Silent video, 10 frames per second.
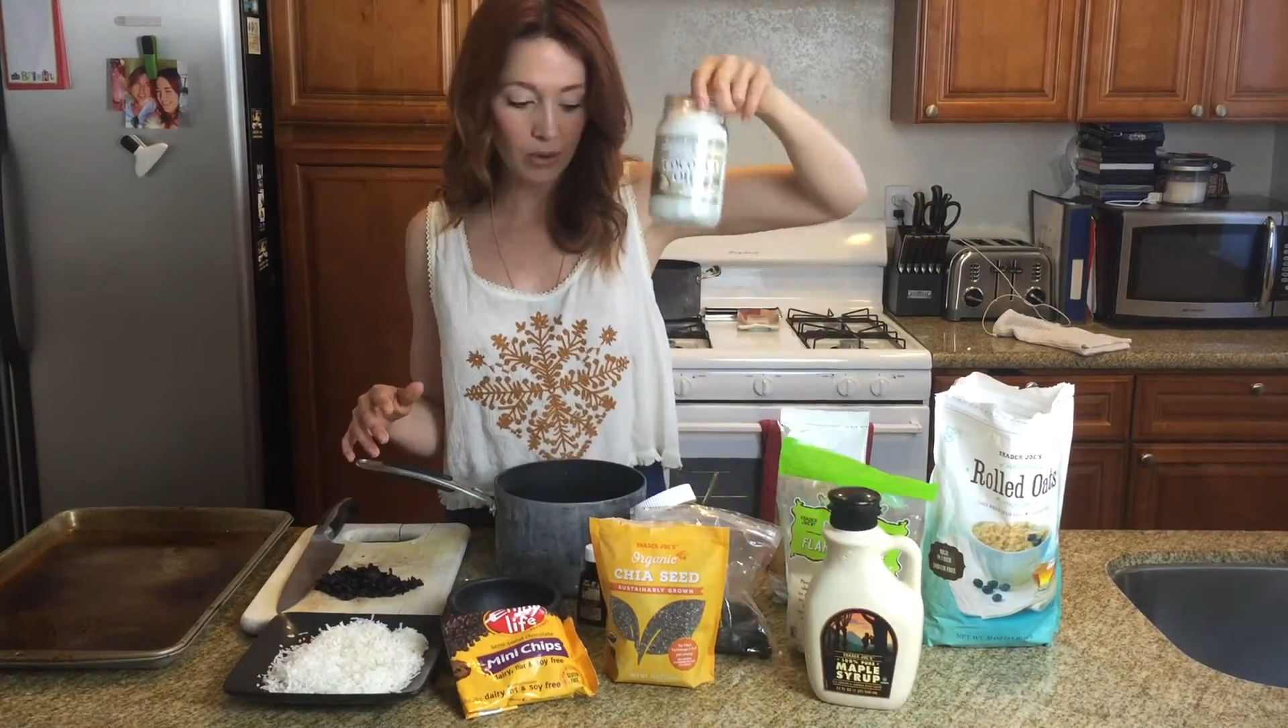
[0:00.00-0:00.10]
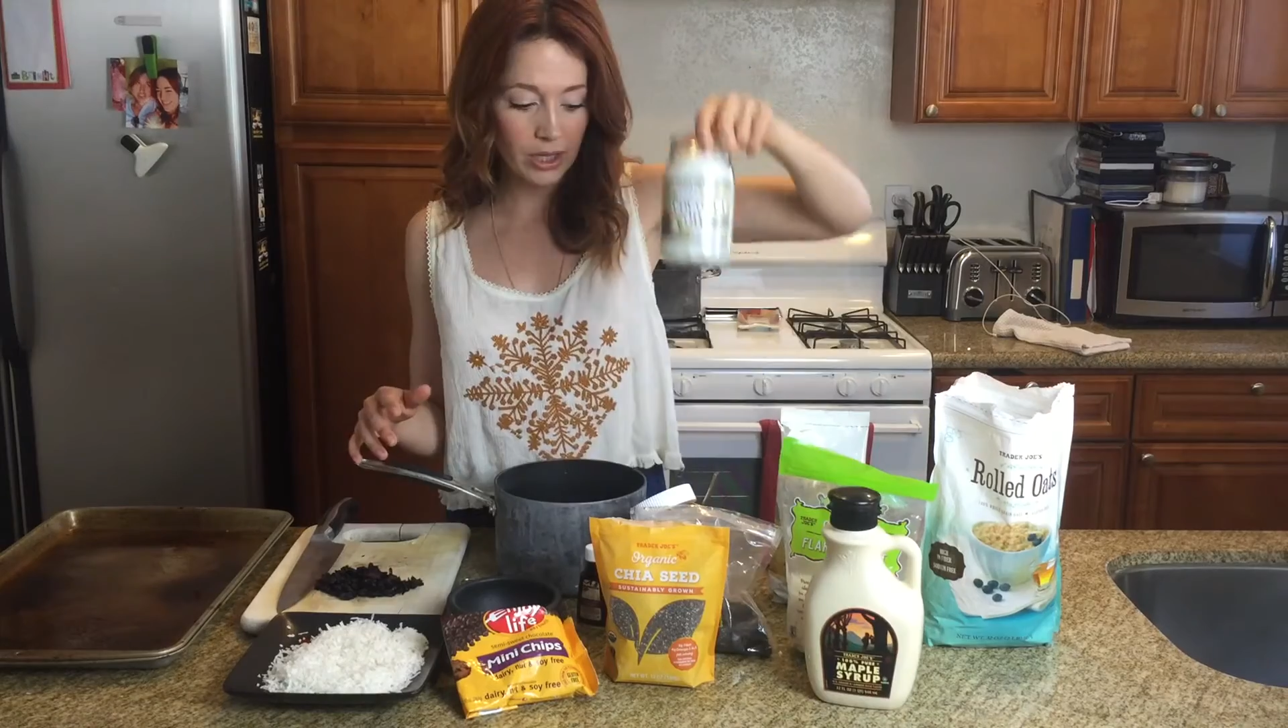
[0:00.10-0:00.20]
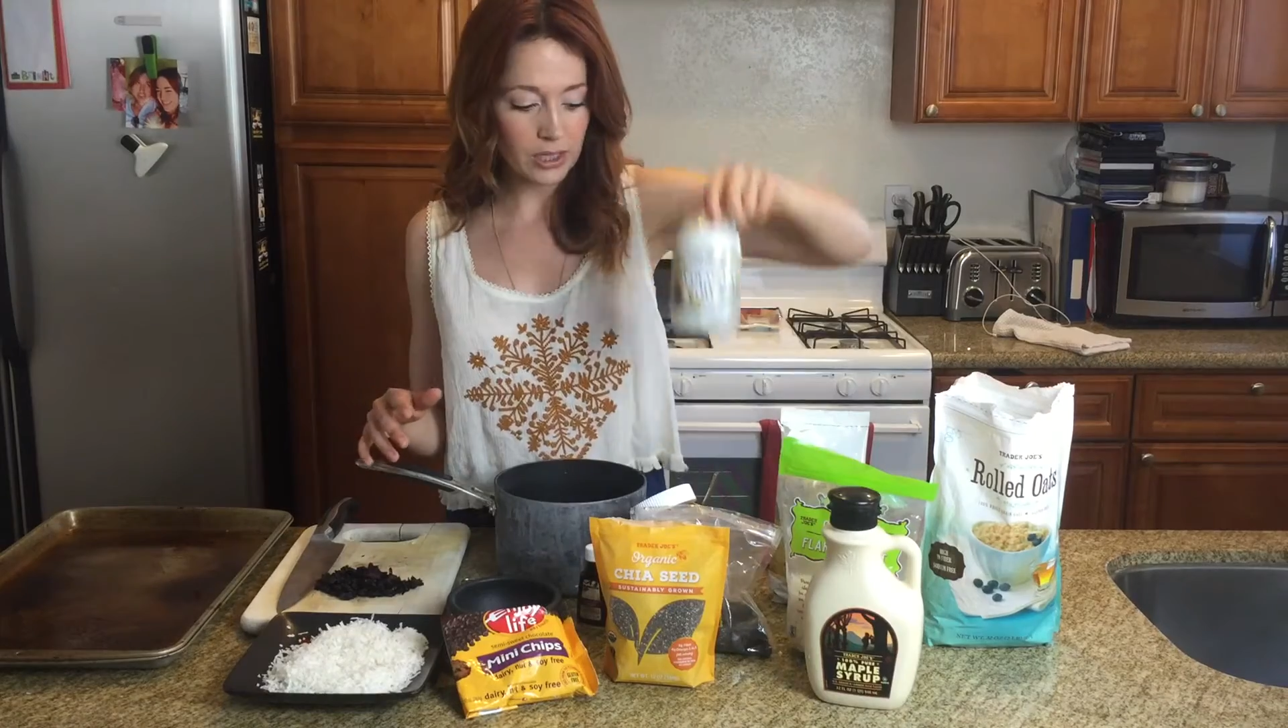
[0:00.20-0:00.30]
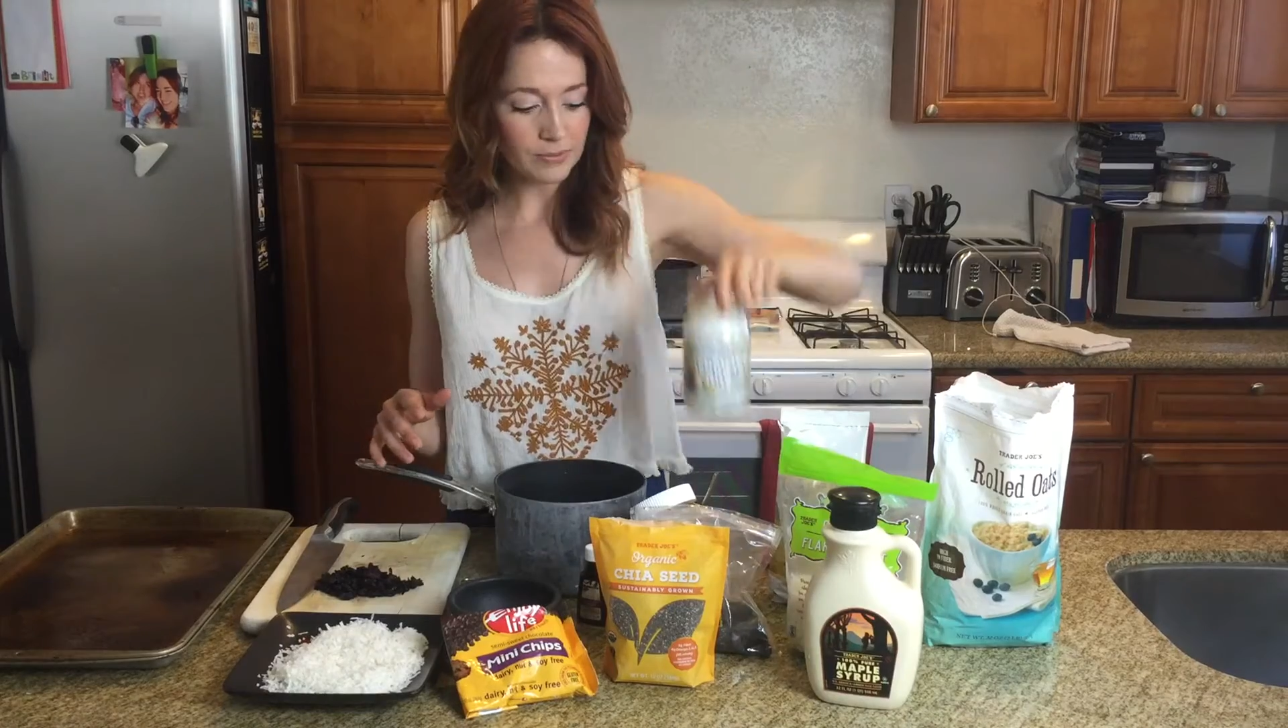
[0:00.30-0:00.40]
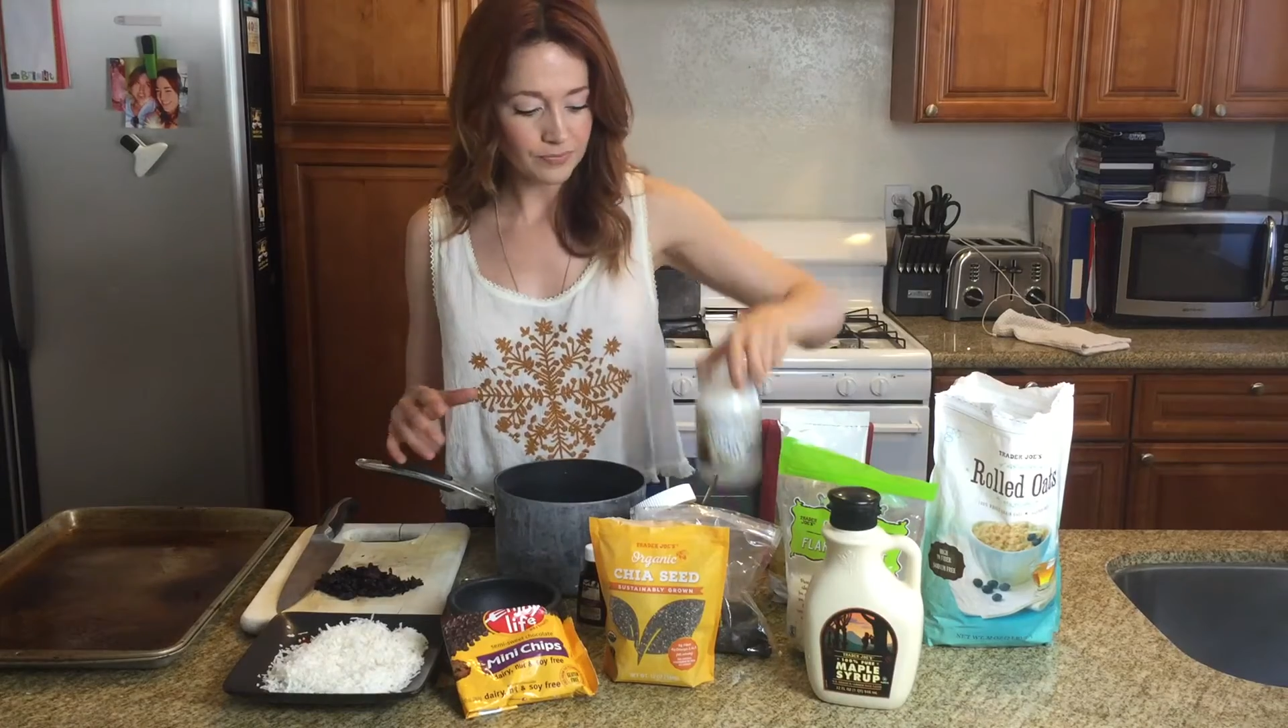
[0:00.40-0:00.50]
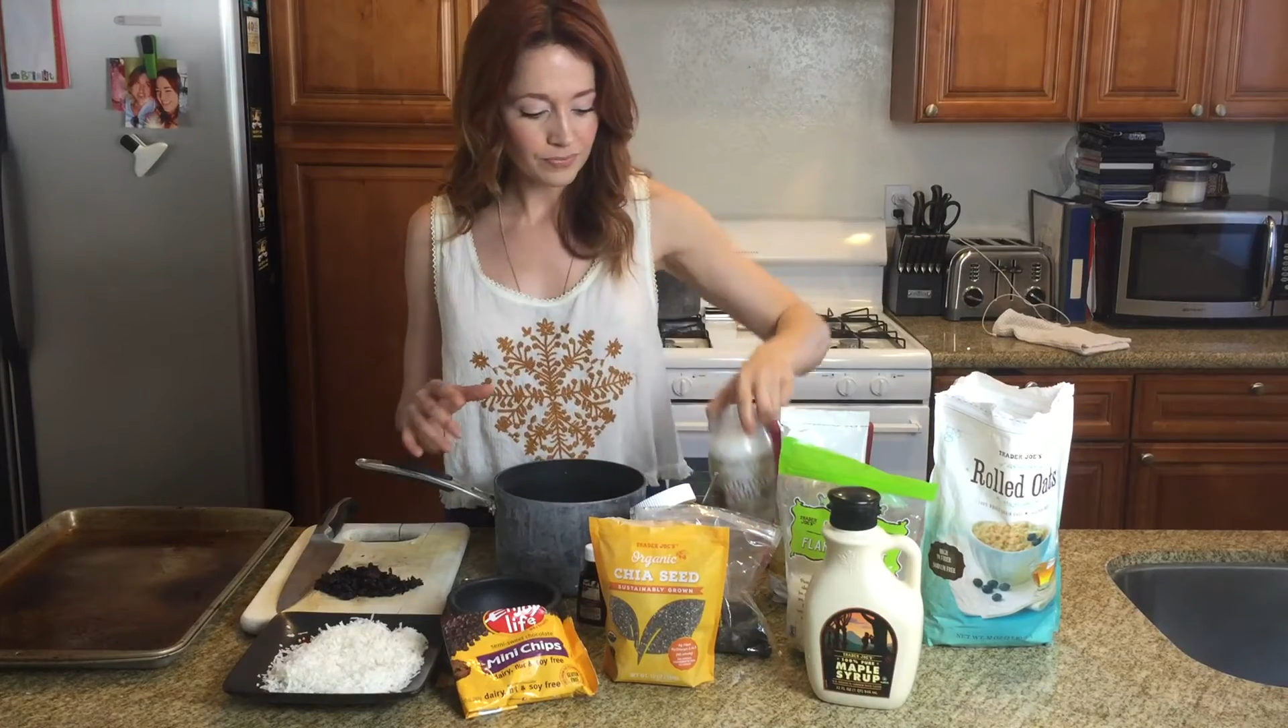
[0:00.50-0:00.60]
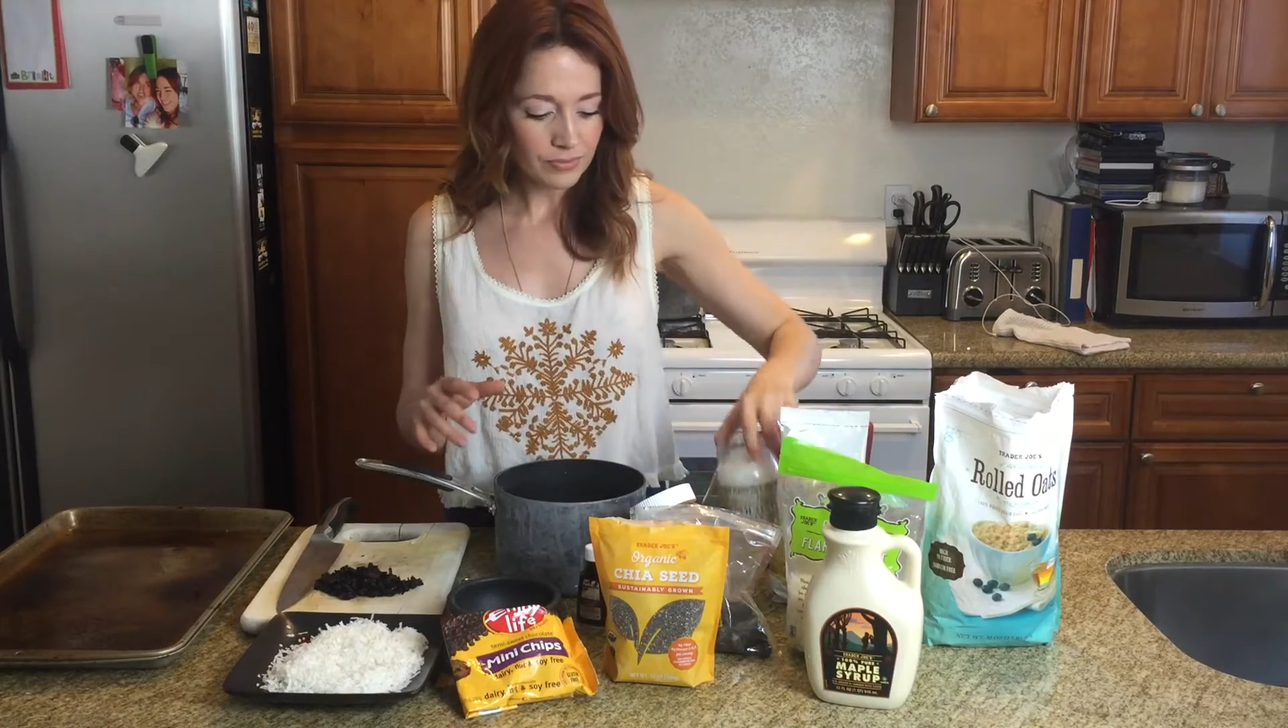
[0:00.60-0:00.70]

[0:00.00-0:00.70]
oil,